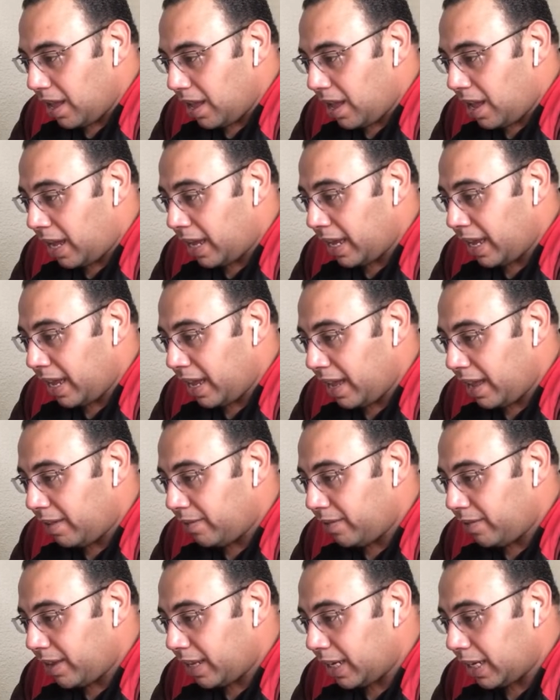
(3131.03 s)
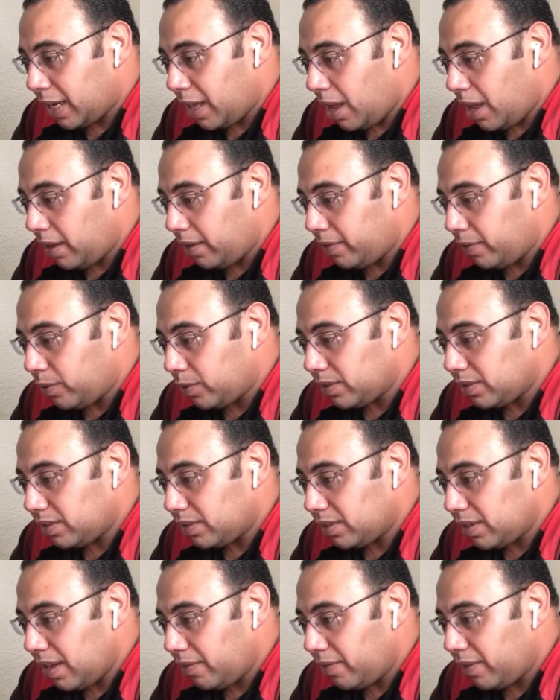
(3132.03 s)
I have an iPhone
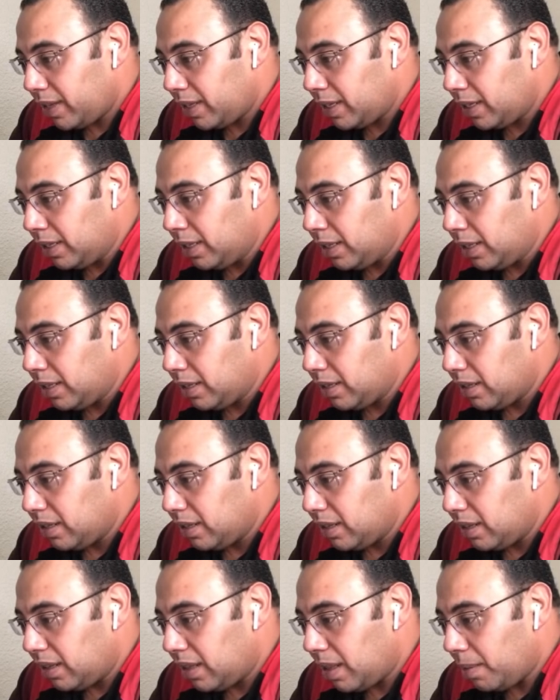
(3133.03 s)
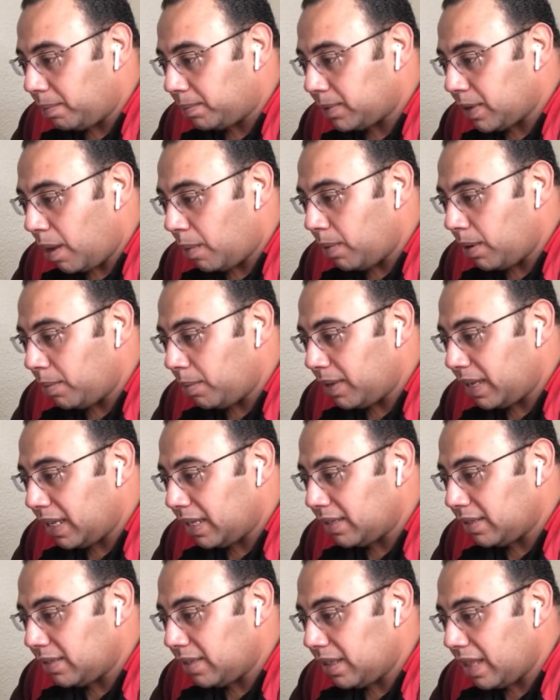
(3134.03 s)
7. The problem
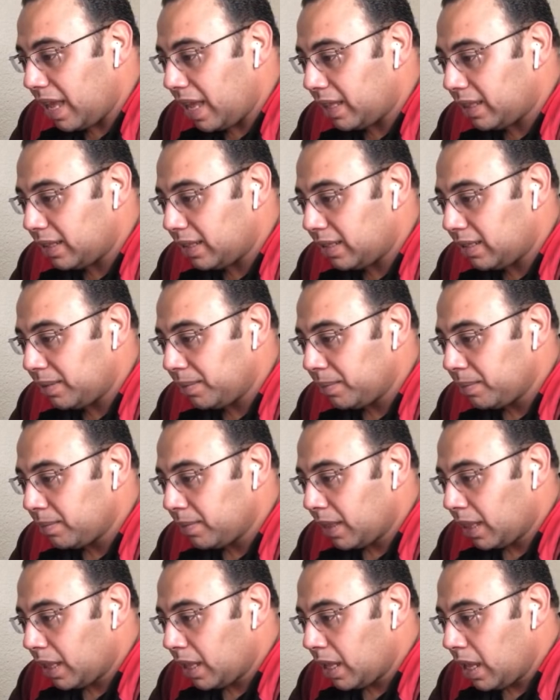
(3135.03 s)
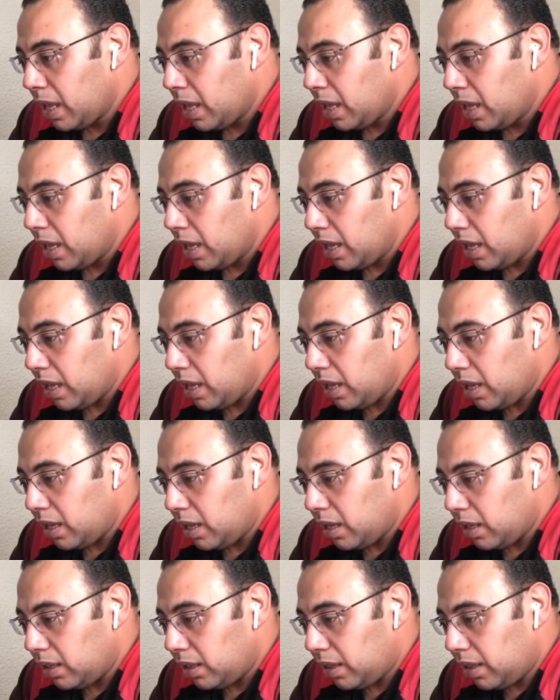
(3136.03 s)
is that
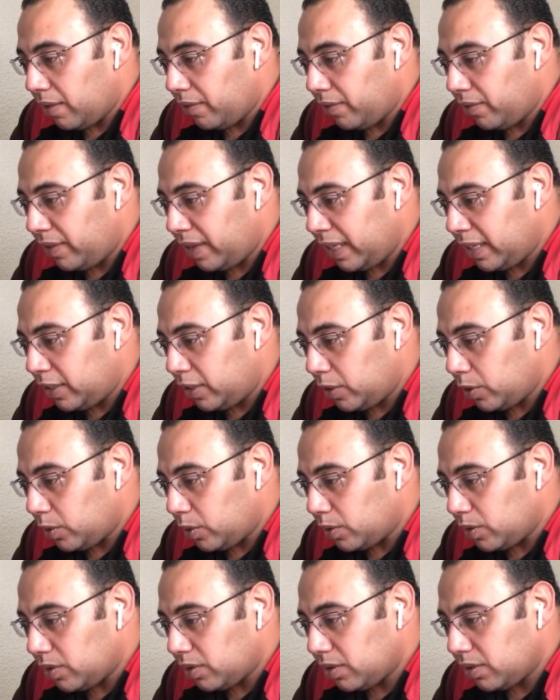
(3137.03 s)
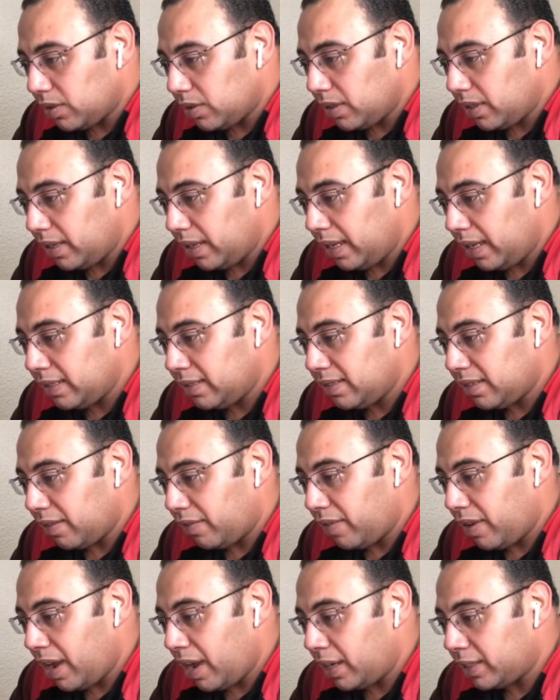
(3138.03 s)
the videos in
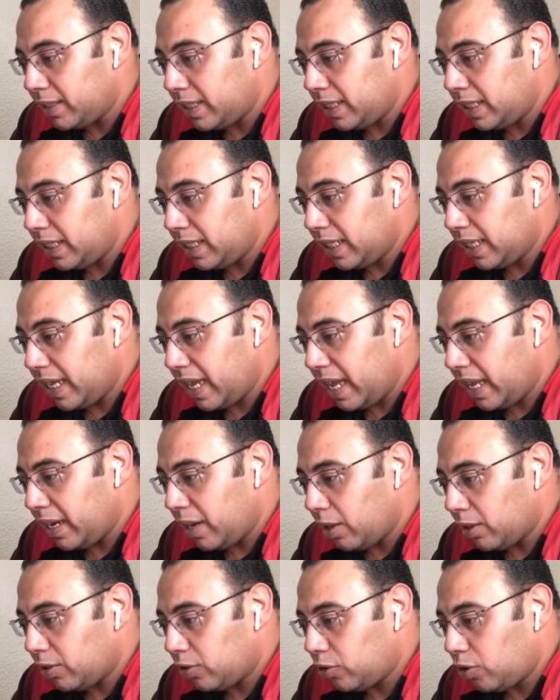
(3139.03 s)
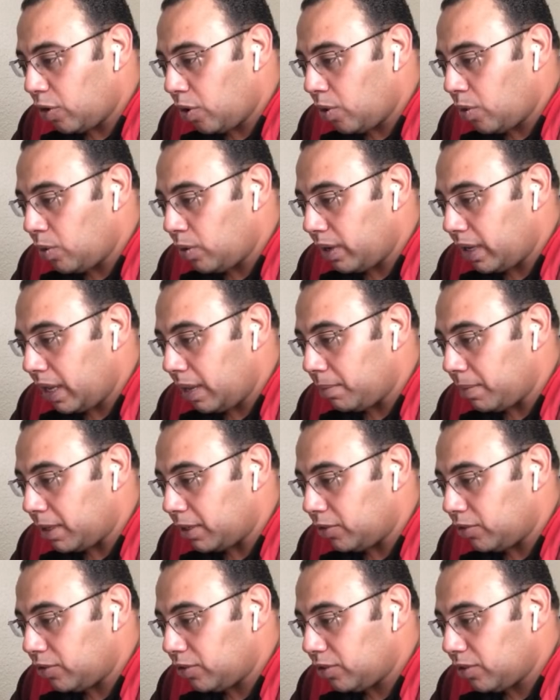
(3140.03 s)
Safari cannot show
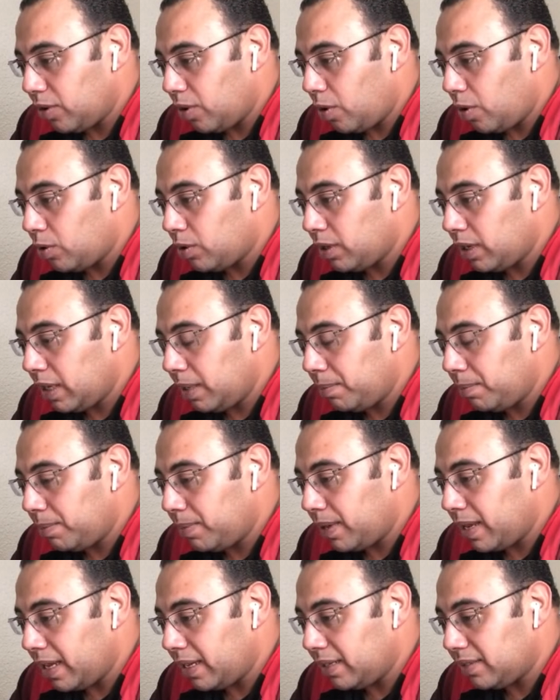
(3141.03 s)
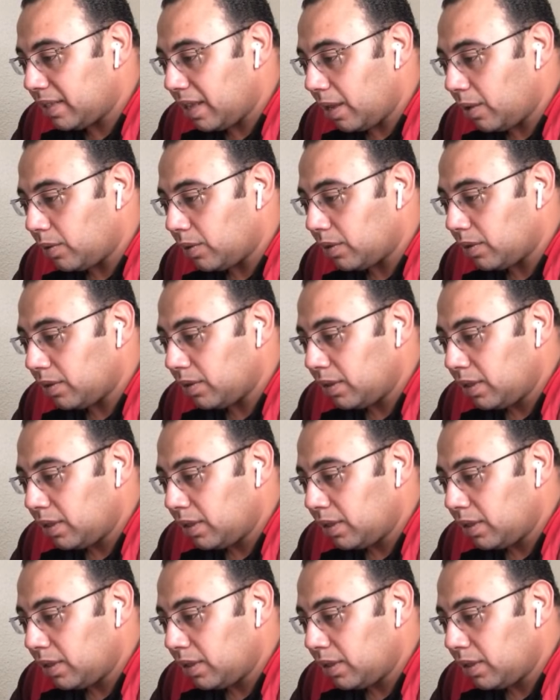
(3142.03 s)
image, only play sound.